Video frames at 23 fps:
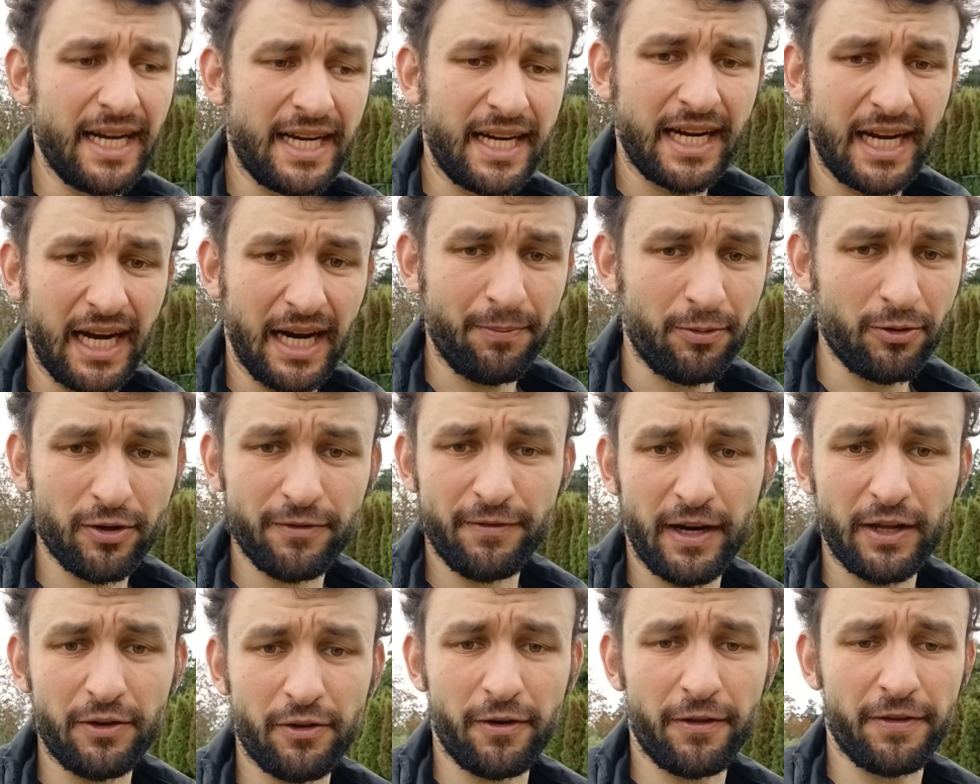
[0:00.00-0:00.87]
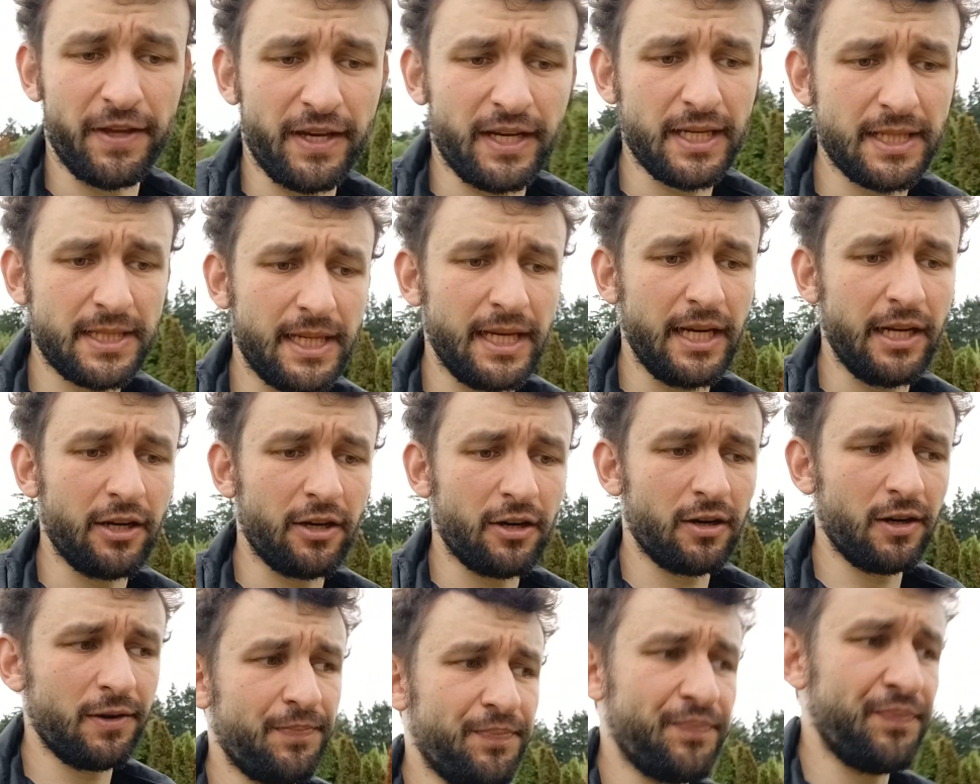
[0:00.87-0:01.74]
Couple of other things
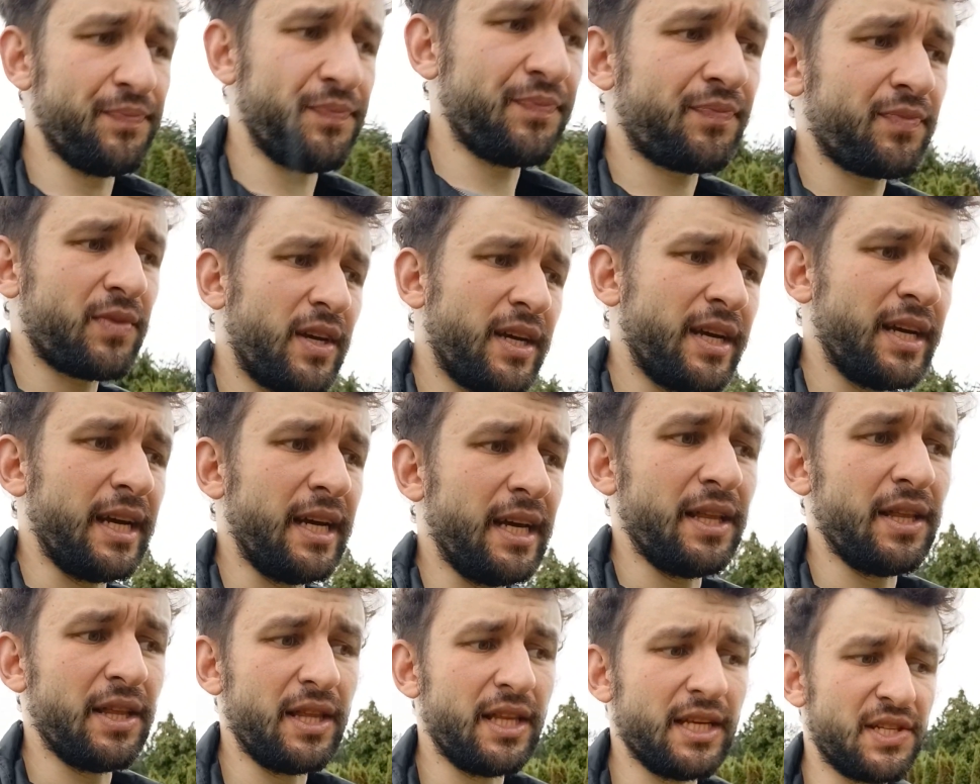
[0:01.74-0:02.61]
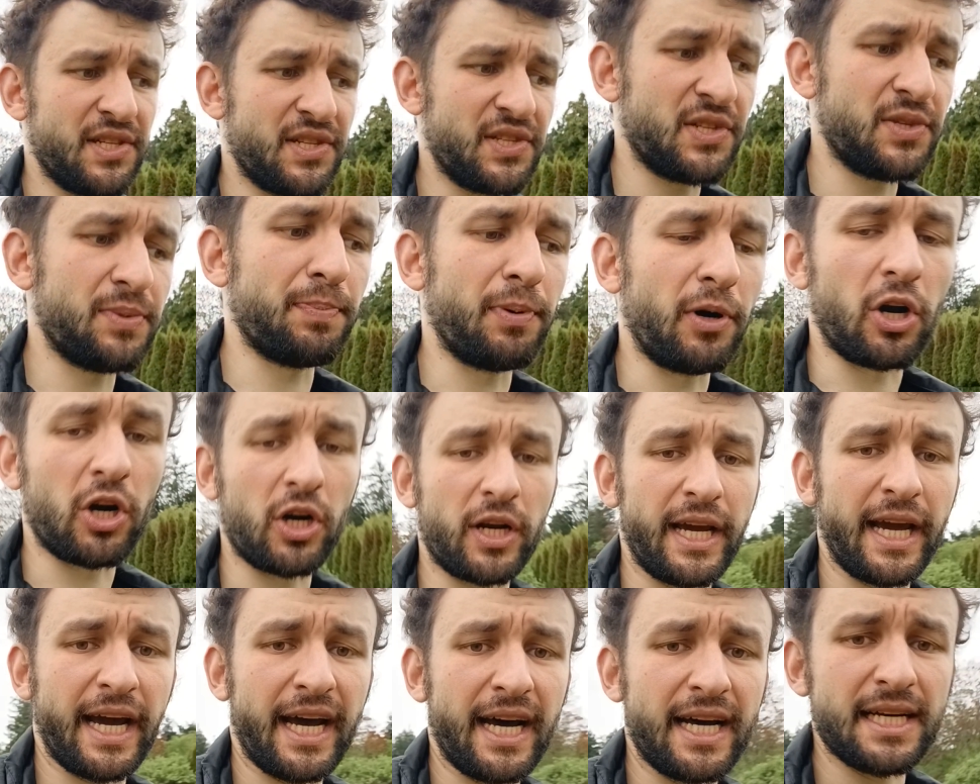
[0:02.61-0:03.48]
here. This park
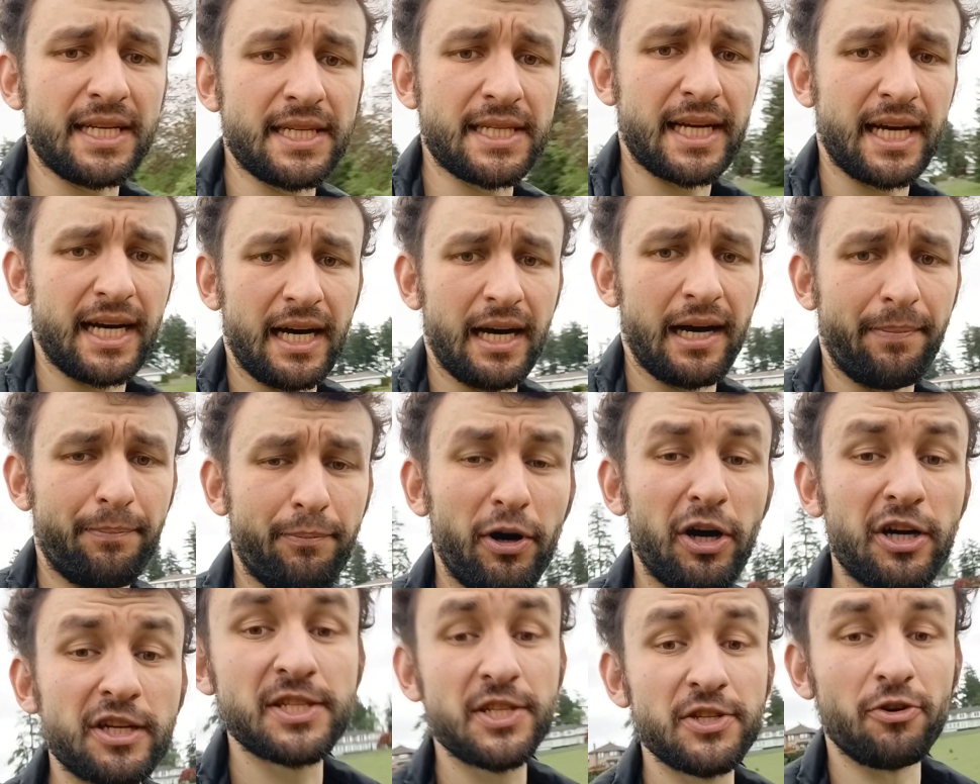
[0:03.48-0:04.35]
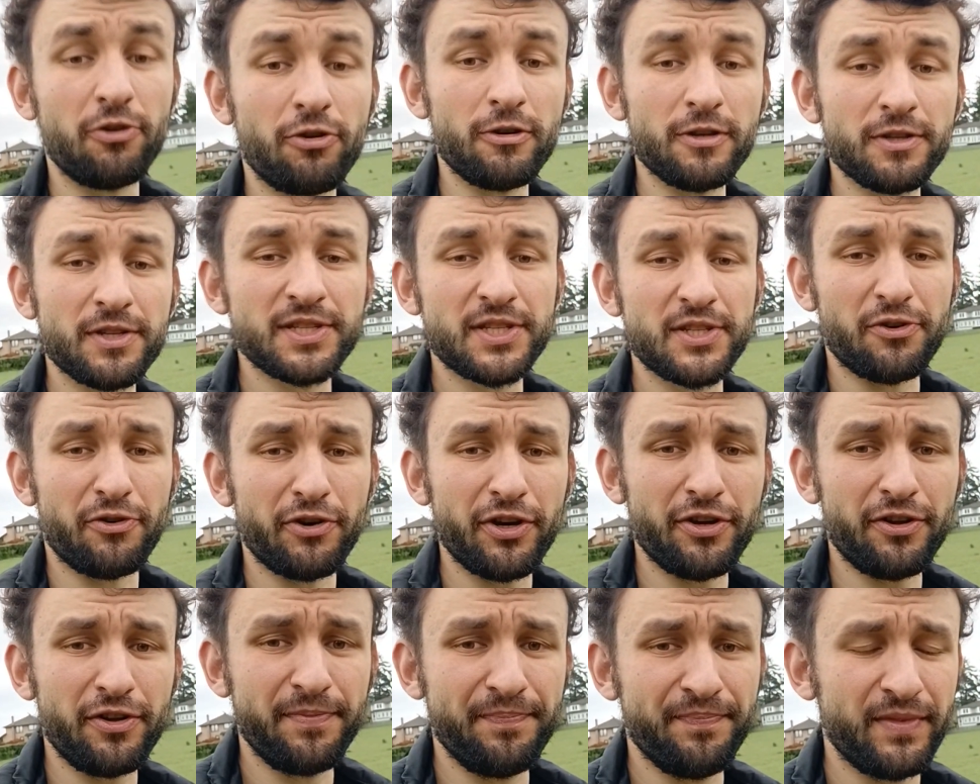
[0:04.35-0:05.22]
has uh, podzol
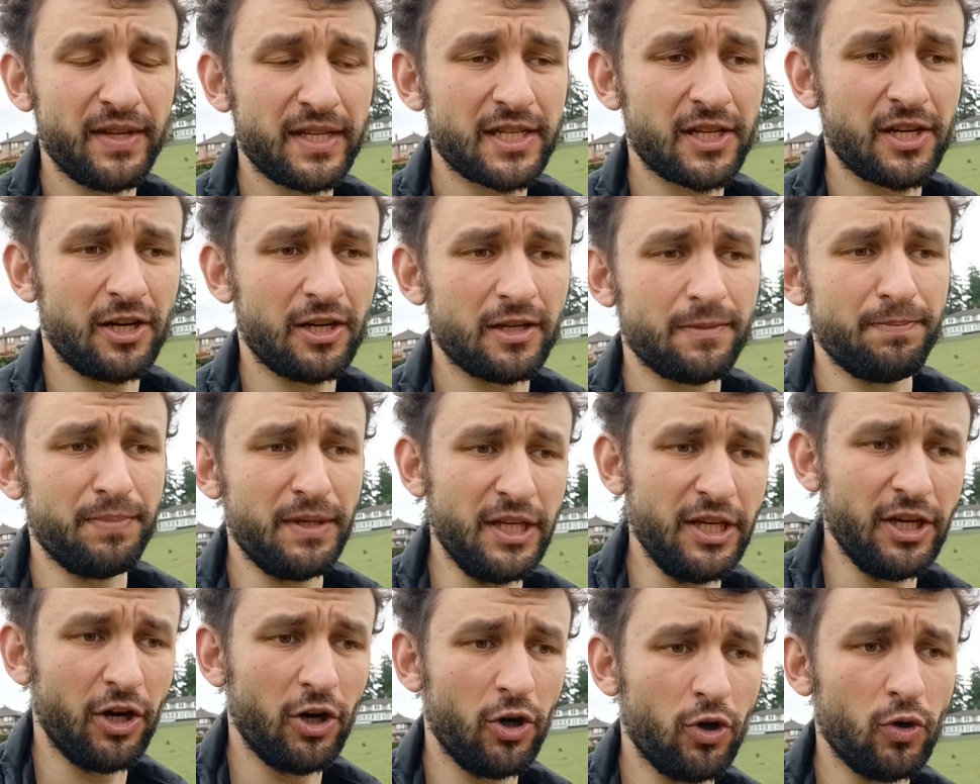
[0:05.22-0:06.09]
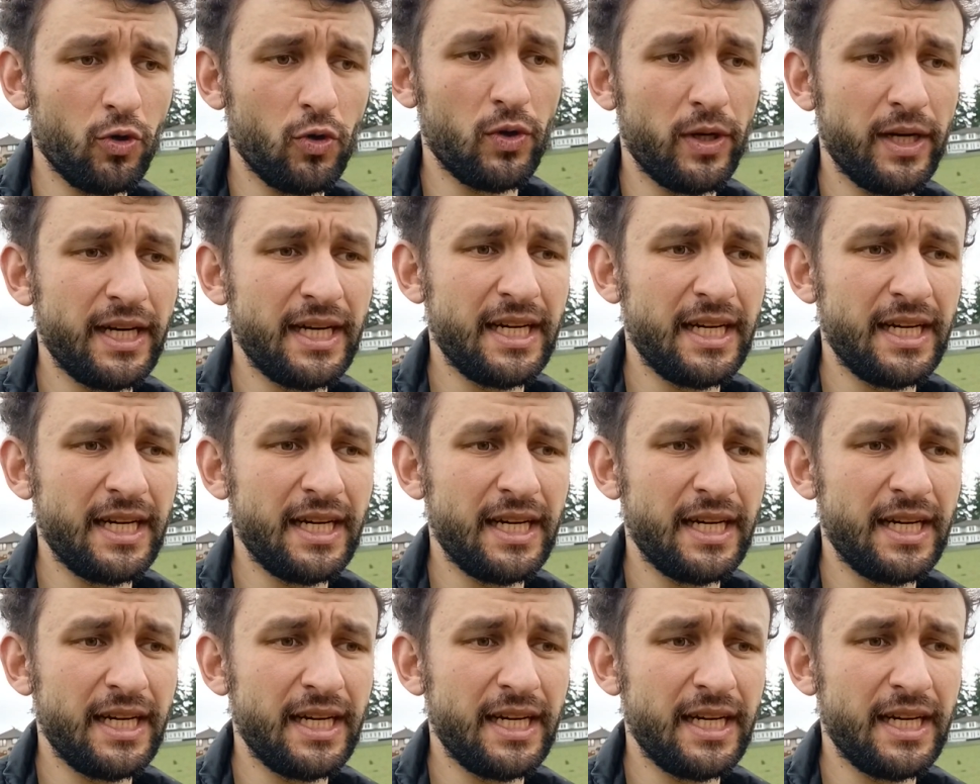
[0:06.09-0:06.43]
soil. It's called P-O-D-Z-O-L.